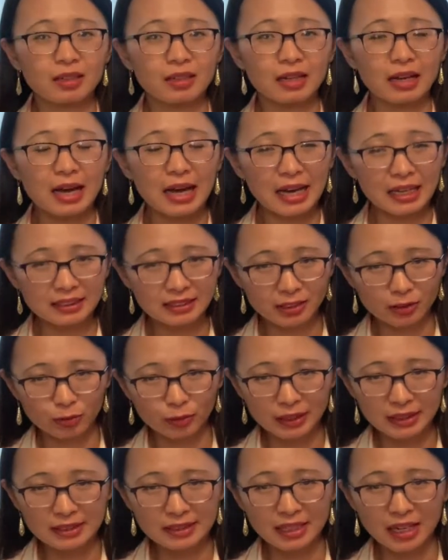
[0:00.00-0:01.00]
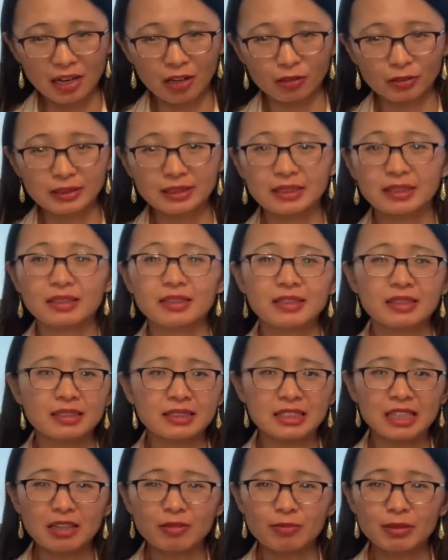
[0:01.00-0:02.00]
As a result,
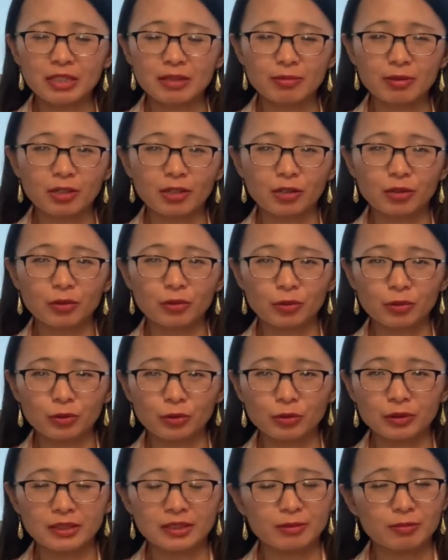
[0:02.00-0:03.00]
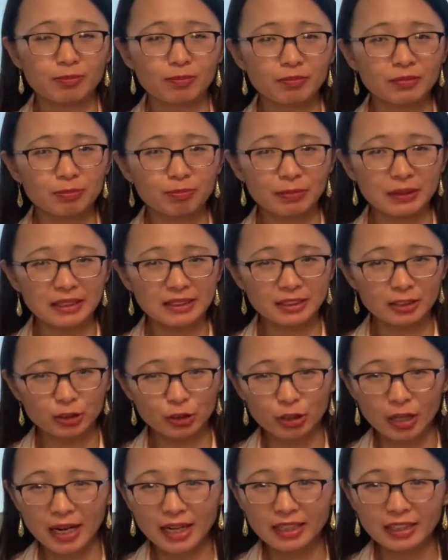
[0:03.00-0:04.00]
some people could be
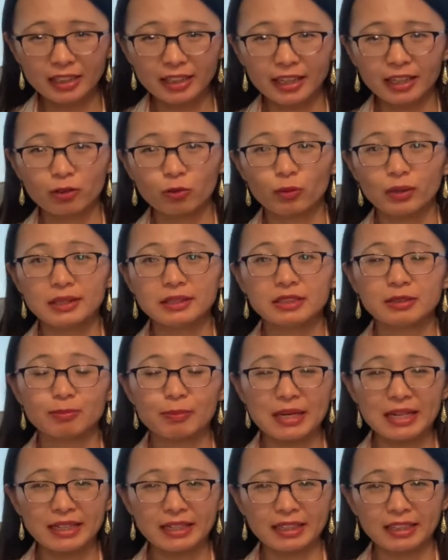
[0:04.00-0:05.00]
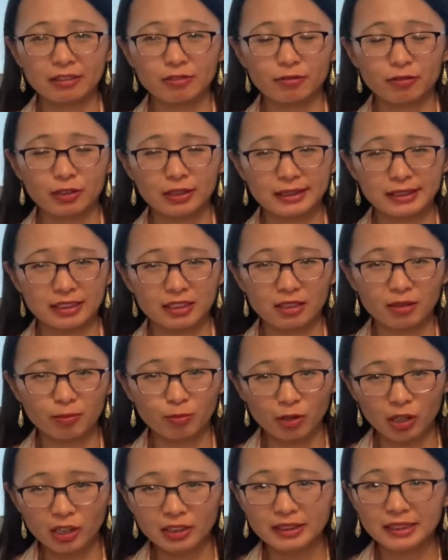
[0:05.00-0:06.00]
struggling with paying for their
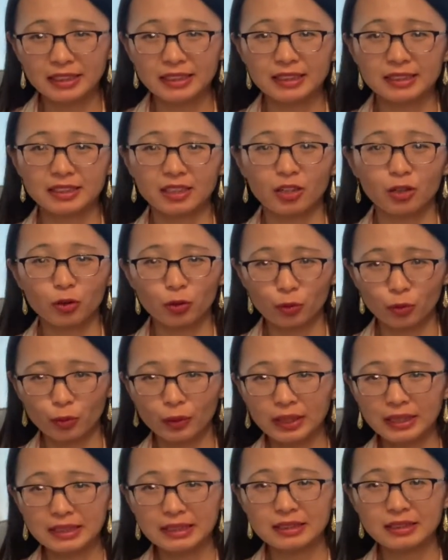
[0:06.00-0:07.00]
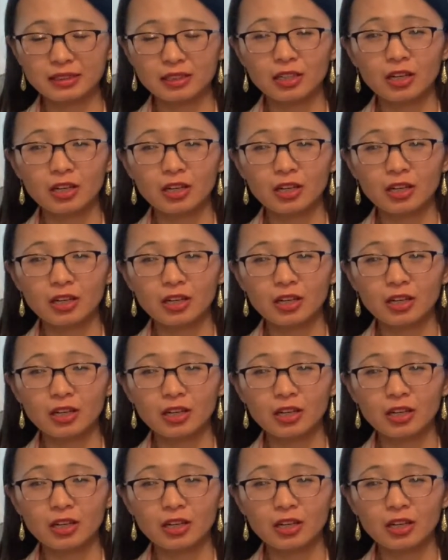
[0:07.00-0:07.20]
mortgage or rent,